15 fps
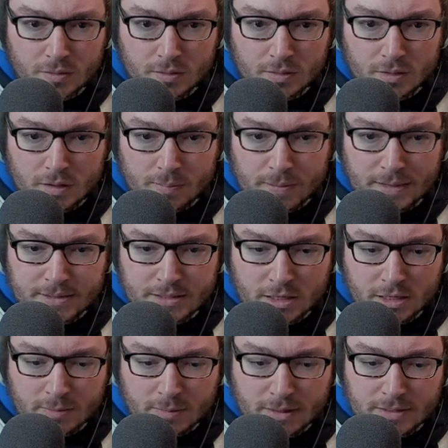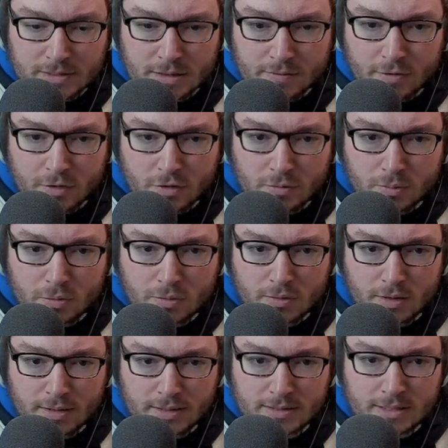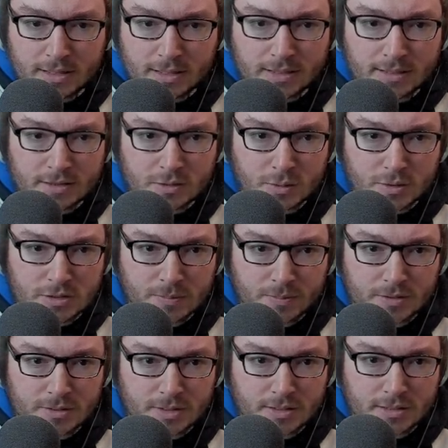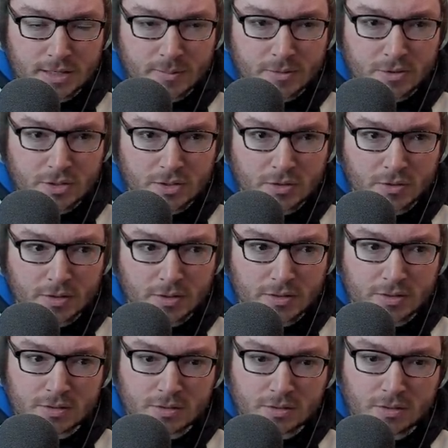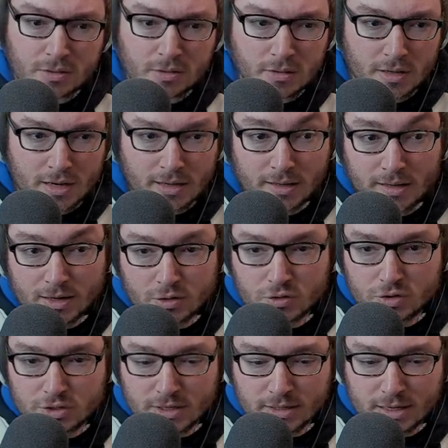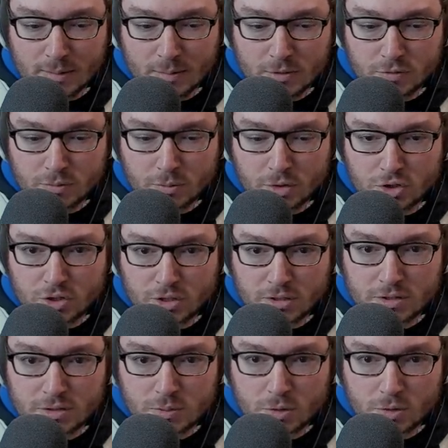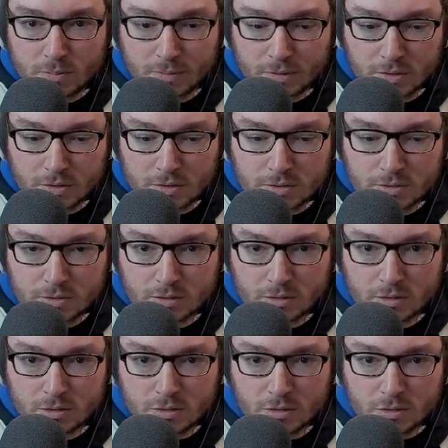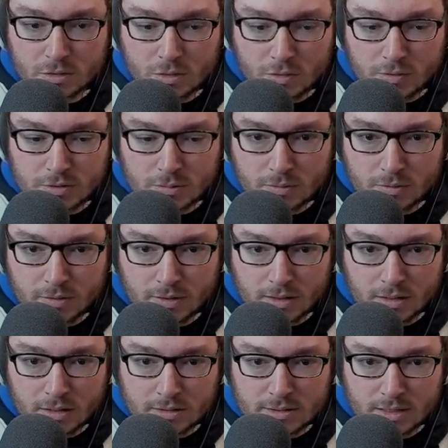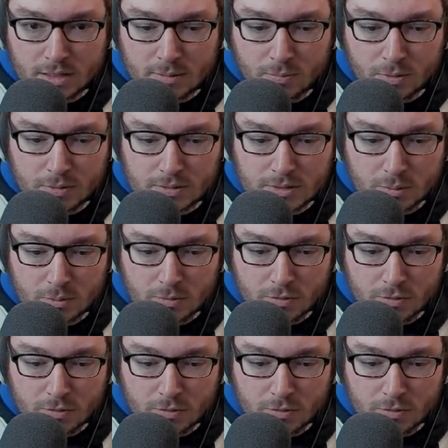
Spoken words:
it basically means they're vulnerable and they're taking that 20% damage increase. And then extra damage from our chill as well because of some of the talent points that we've